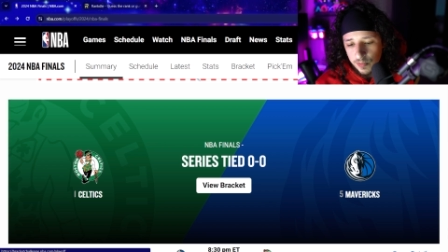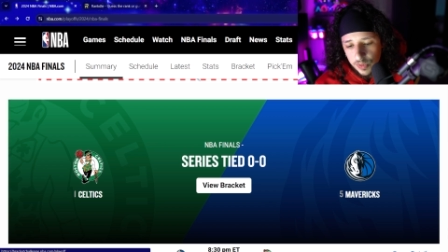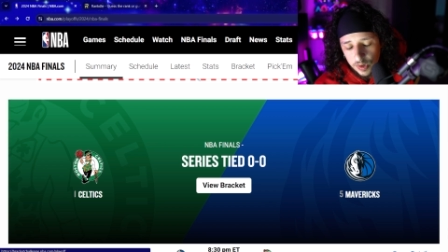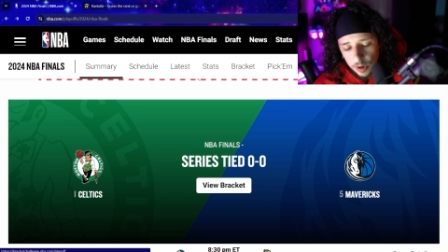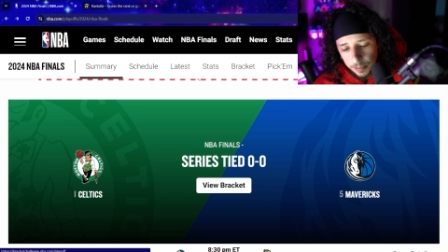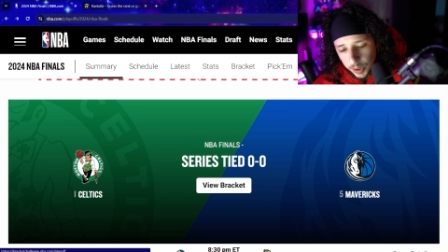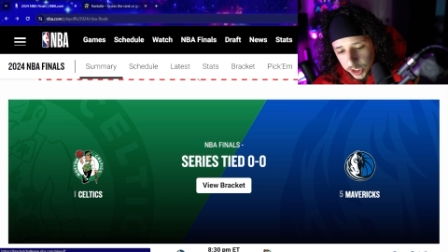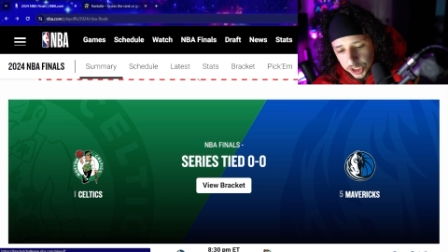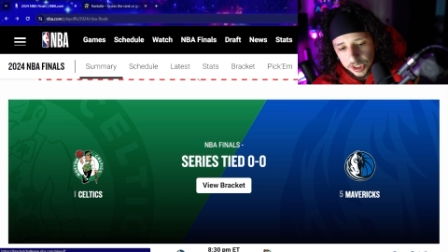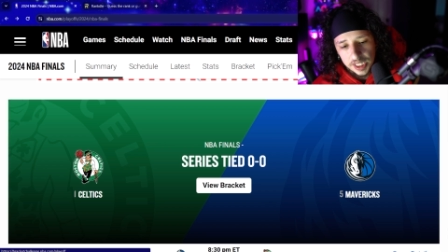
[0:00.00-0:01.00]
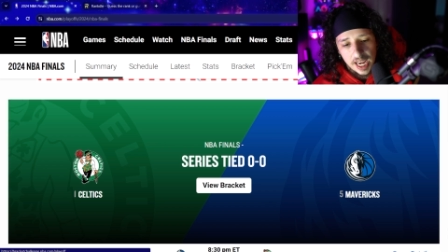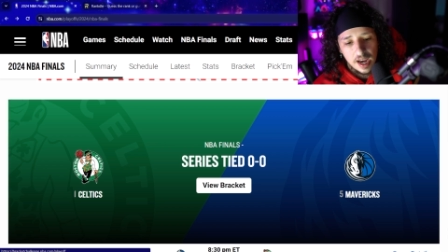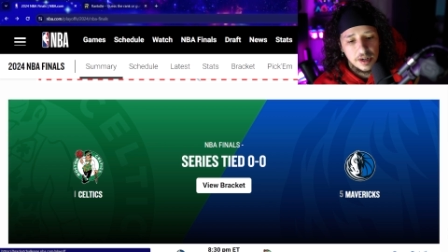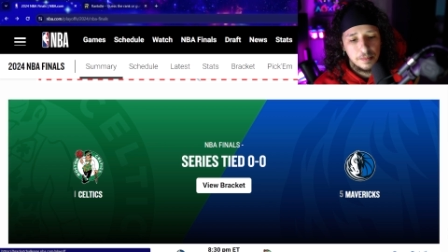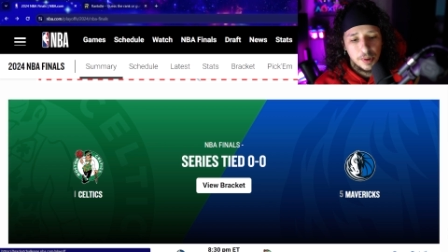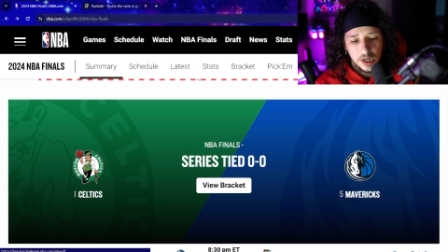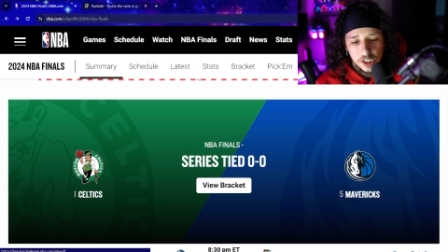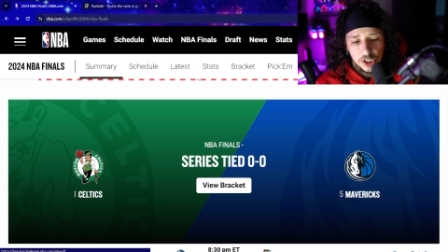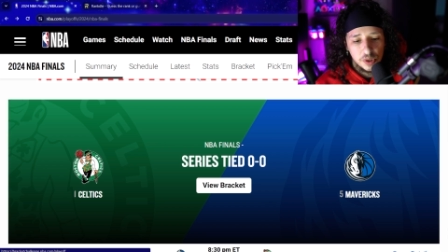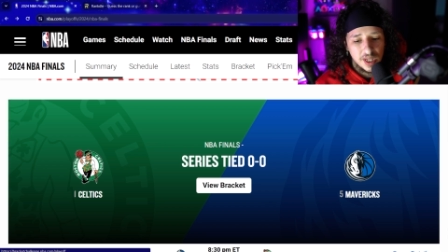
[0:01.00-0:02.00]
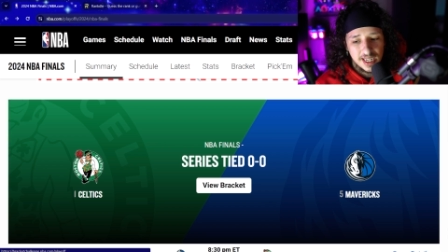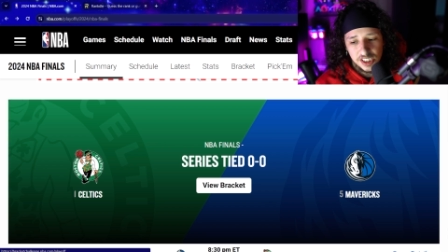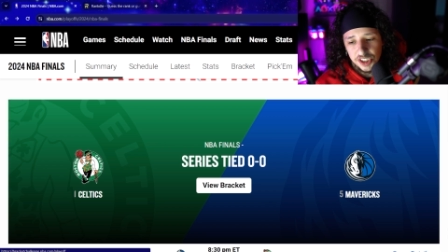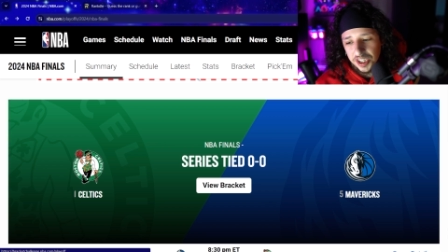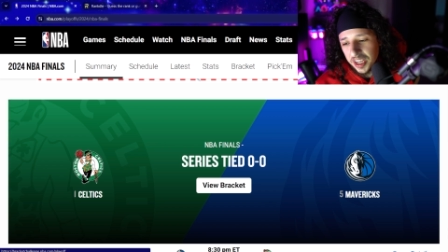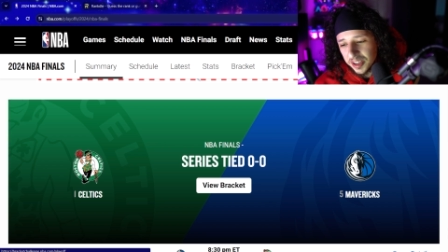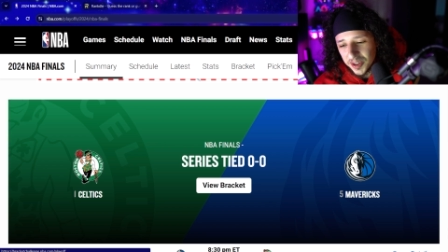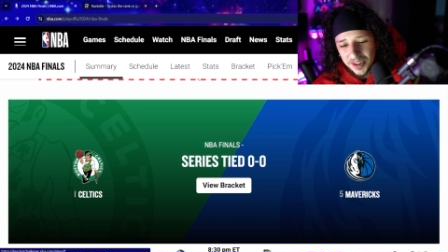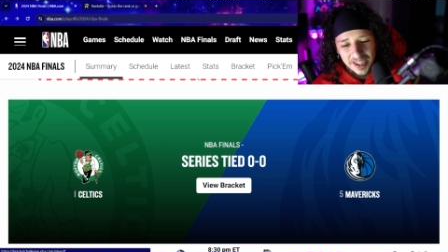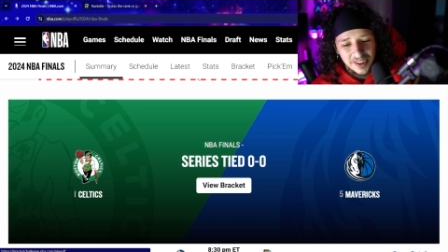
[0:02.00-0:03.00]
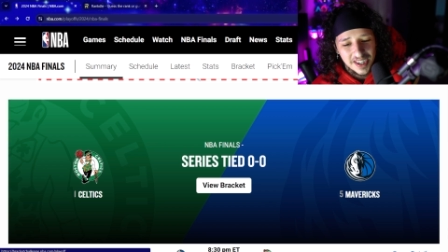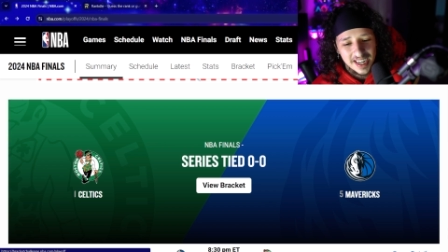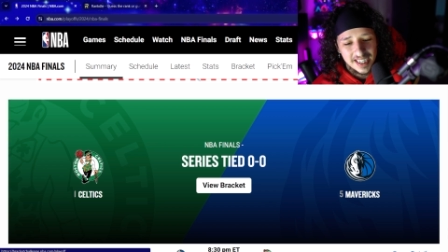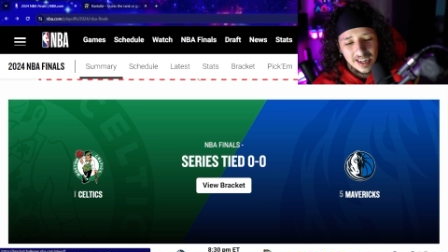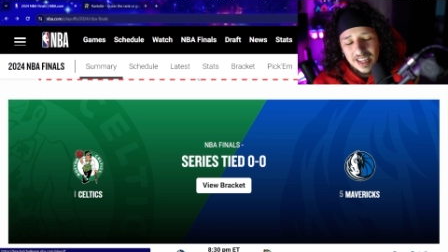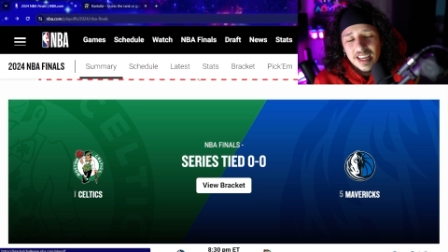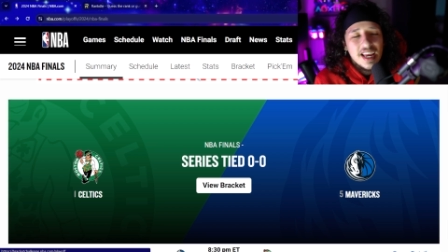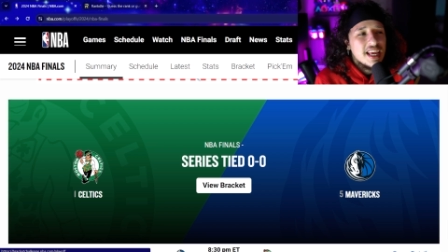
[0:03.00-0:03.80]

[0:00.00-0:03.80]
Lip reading: you know, push you down and punish you like a Shaquille O'Neal kind of guy.